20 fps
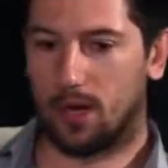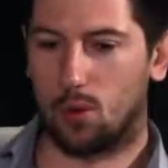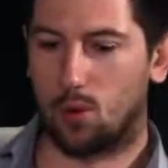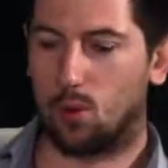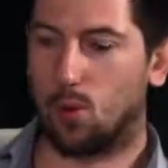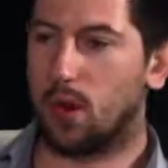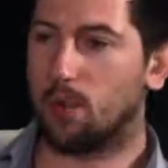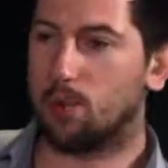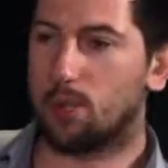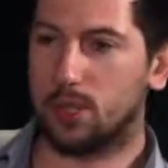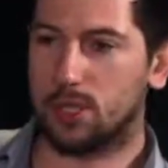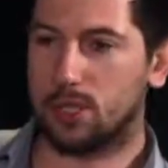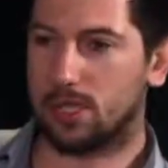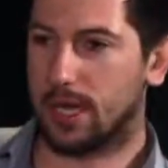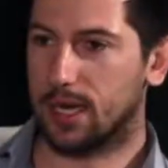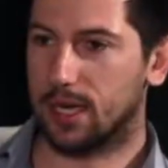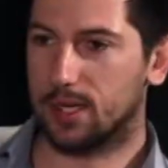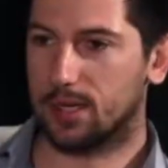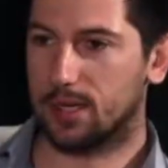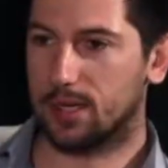
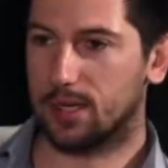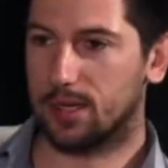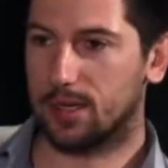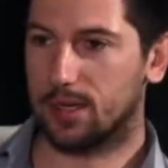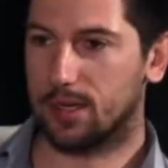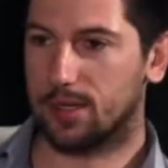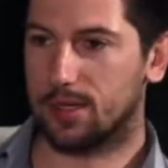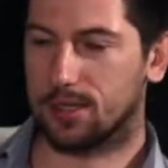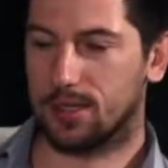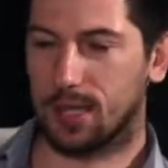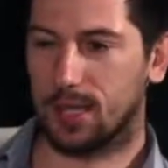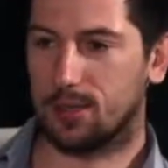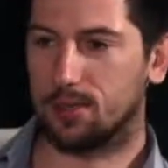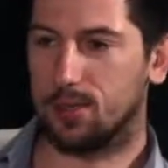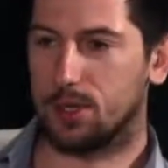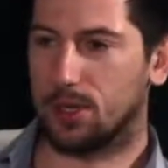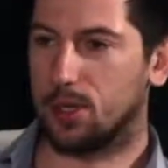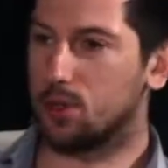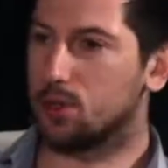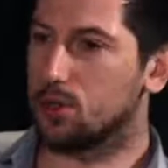1%, it's going to
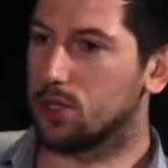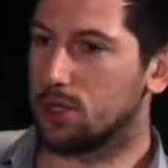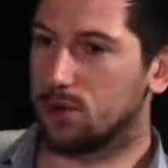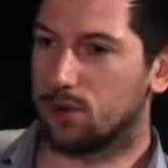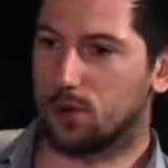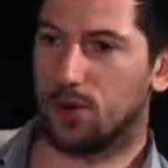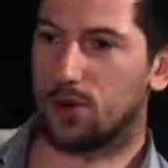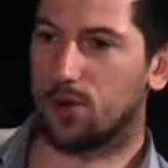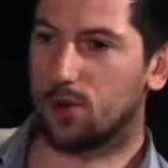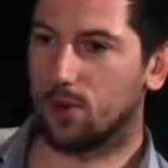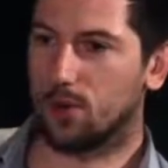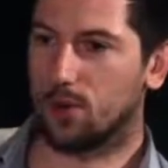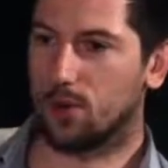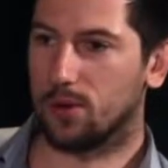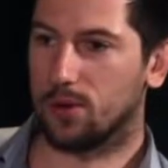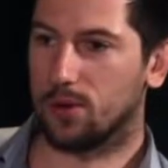be huge inflow,